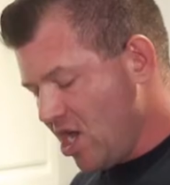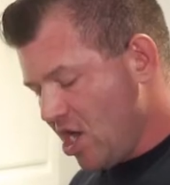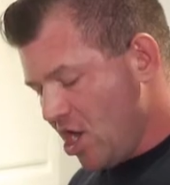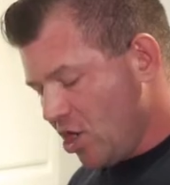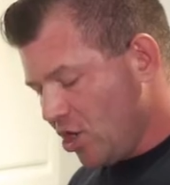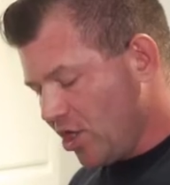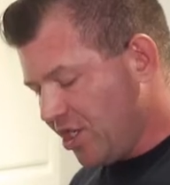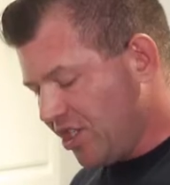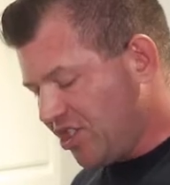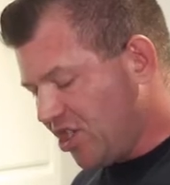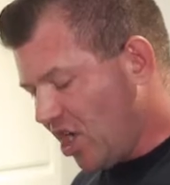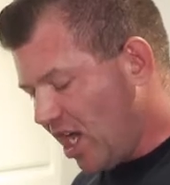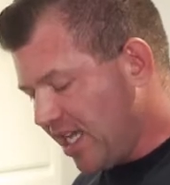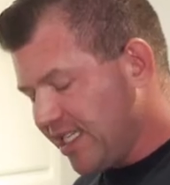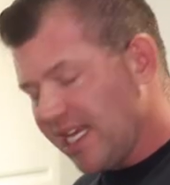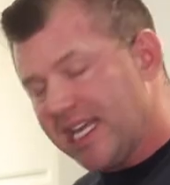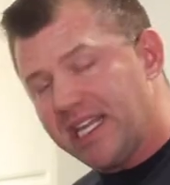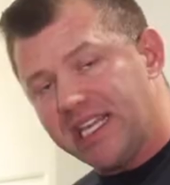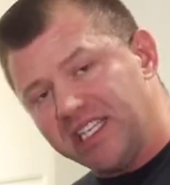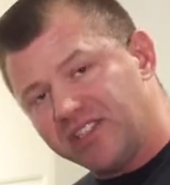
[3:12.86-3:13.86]
I'm gonna
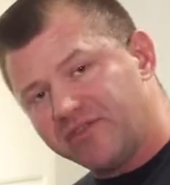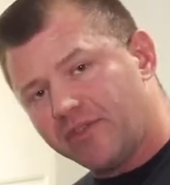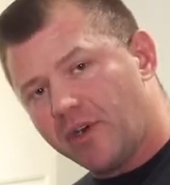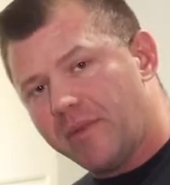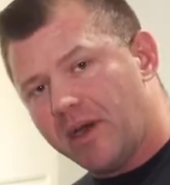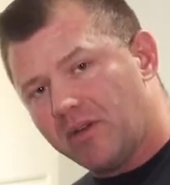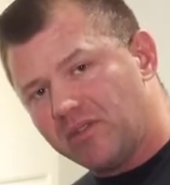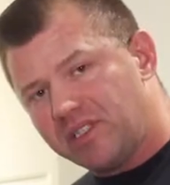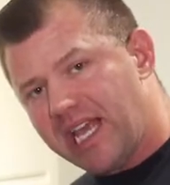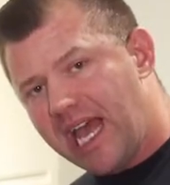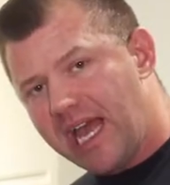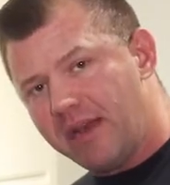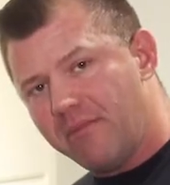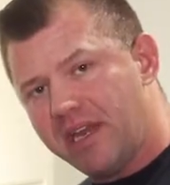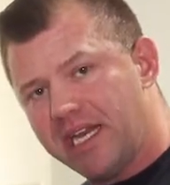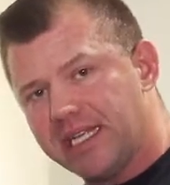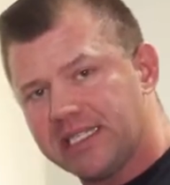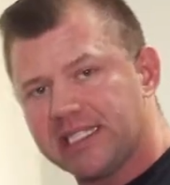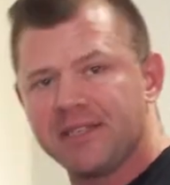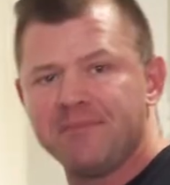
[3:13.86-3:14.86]
saute these for about 10
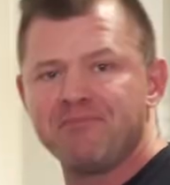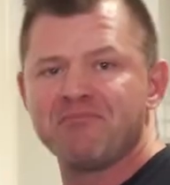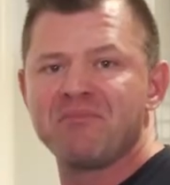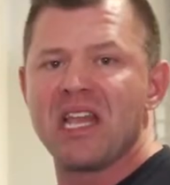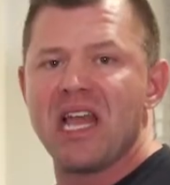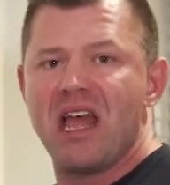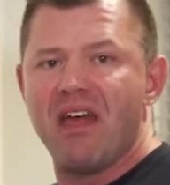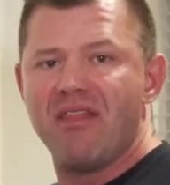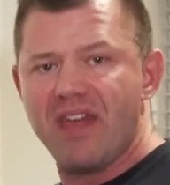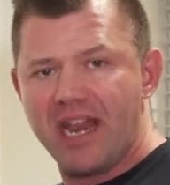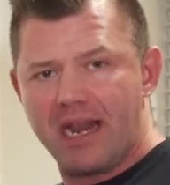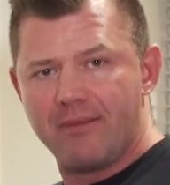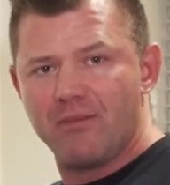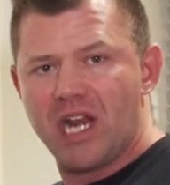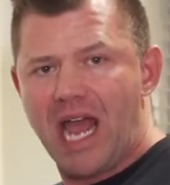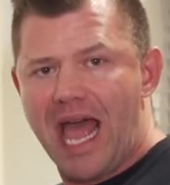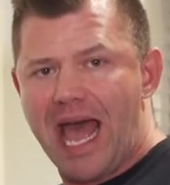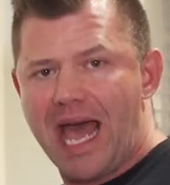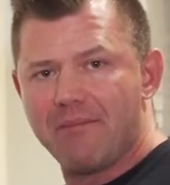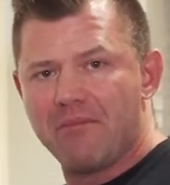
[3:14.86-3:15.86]
minutes. Then I'm
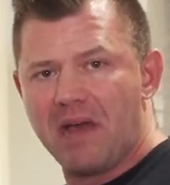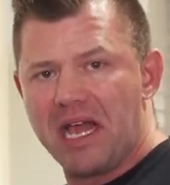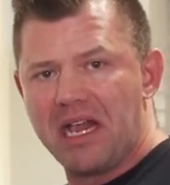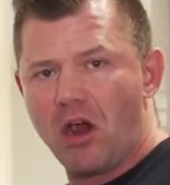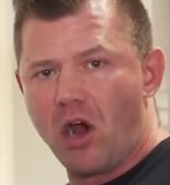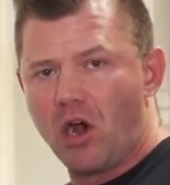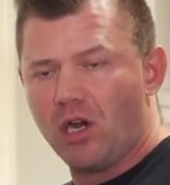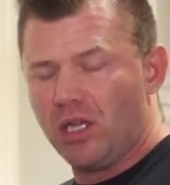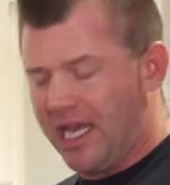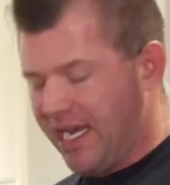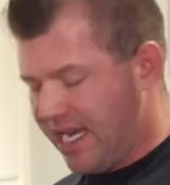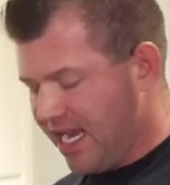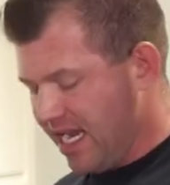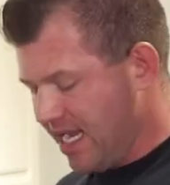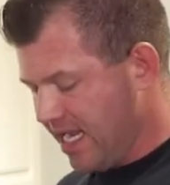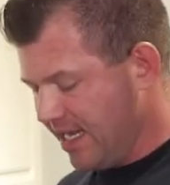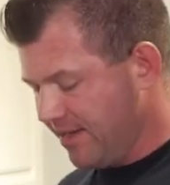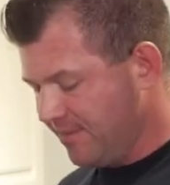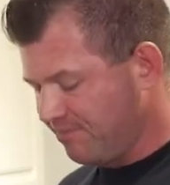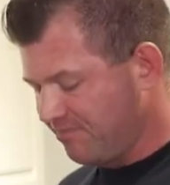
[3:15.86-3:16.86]
gonna add my garlic.
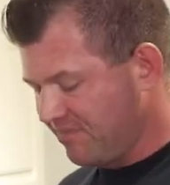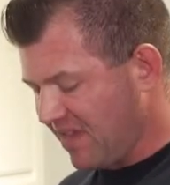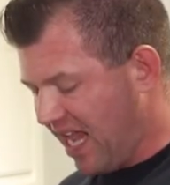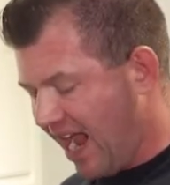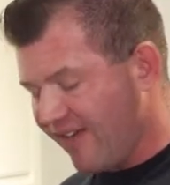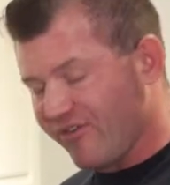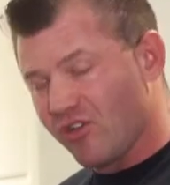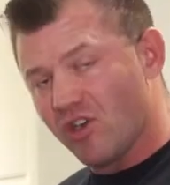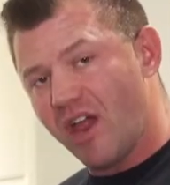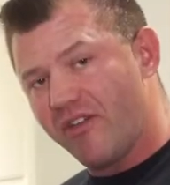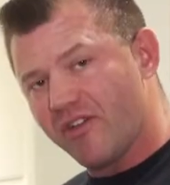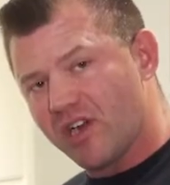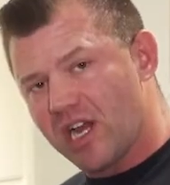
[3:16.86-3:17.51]
After another